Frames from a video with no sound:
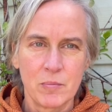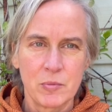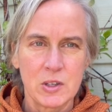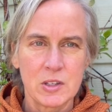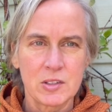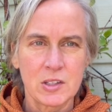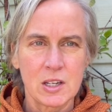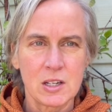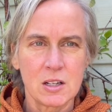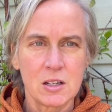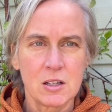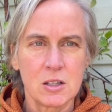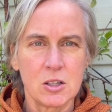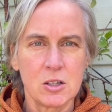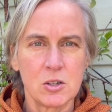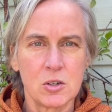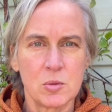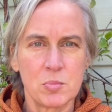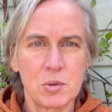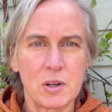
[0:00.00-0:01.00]
This can
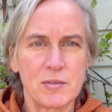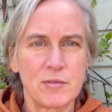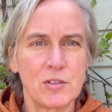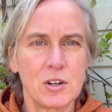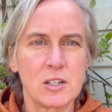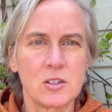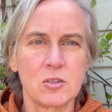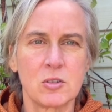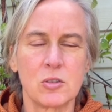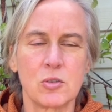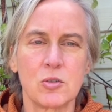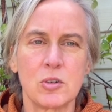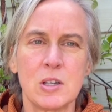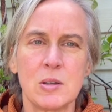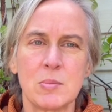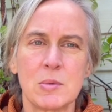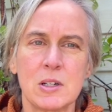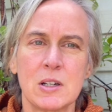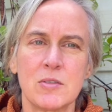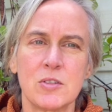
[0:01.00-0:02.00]
include preferential
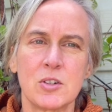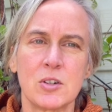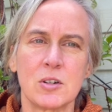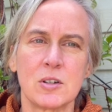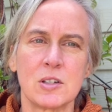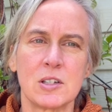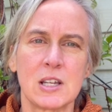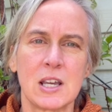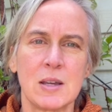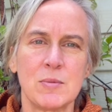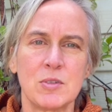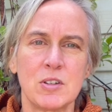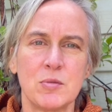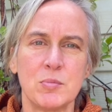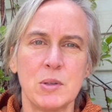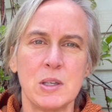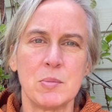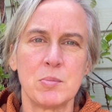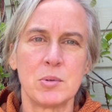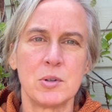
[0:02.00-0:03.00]
treatment of certain types
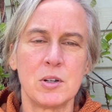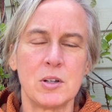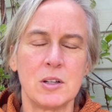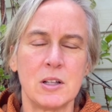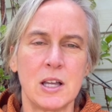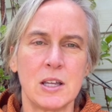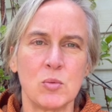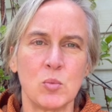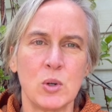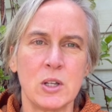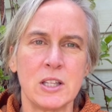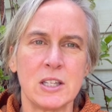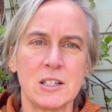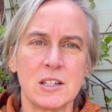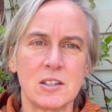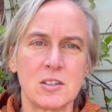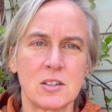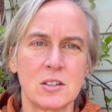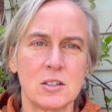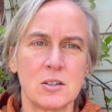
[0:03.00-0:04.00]
of people,
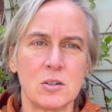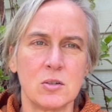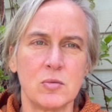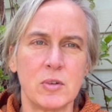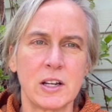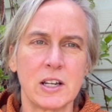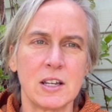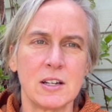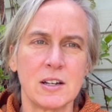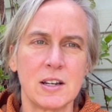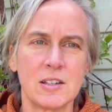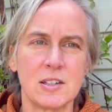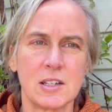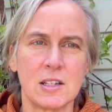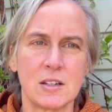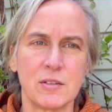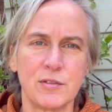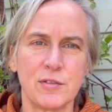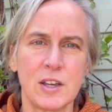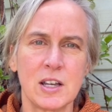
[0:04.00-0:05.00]
unwillingness to recognize
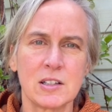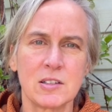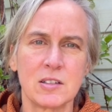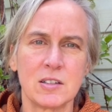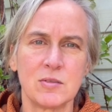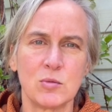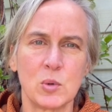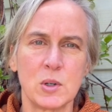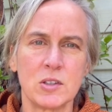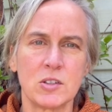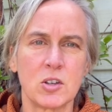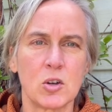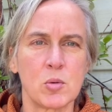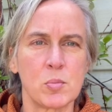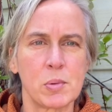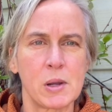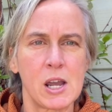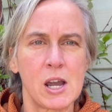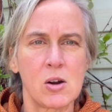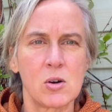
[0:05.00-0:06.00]
the effects of one's own
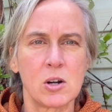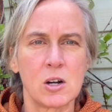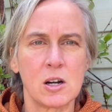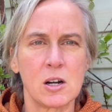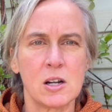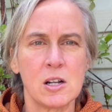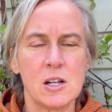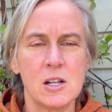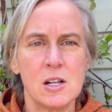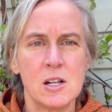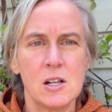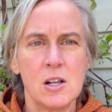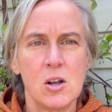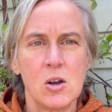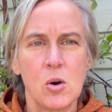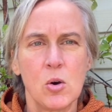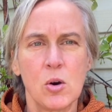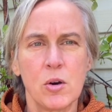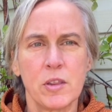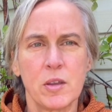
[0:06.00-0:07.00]
power,
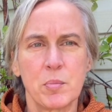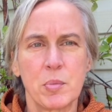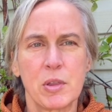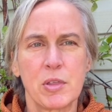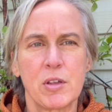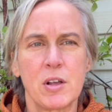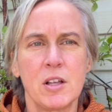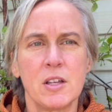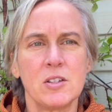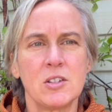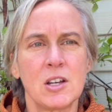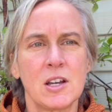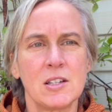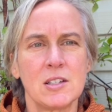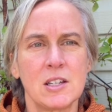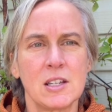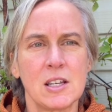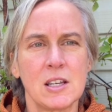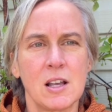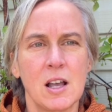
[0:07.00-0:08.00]
or the
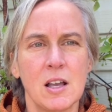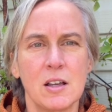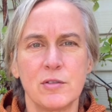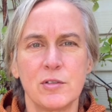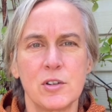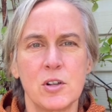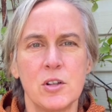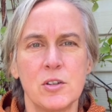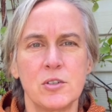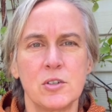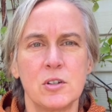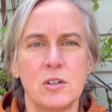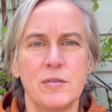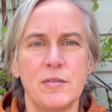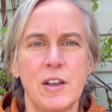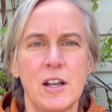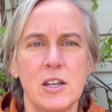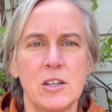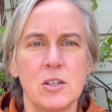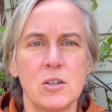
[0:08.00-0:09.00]
pathologizing of cultural
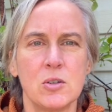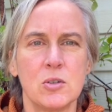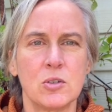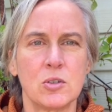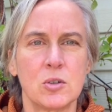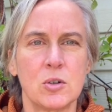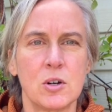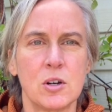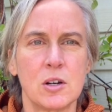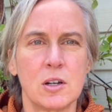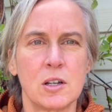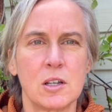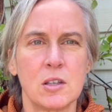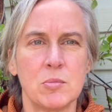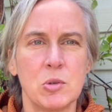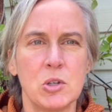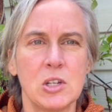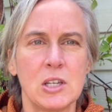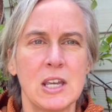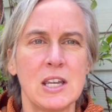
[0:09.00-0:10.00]
values or
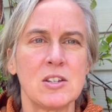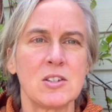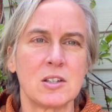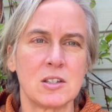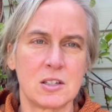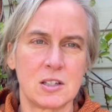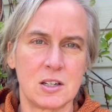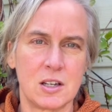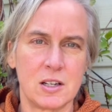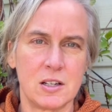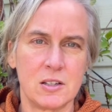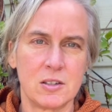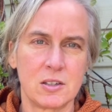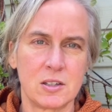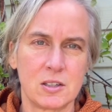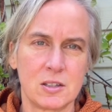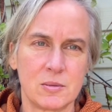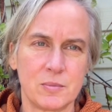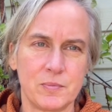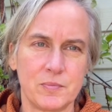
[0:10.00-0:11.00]
communication
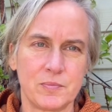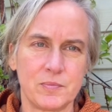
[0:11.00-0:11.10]
styles.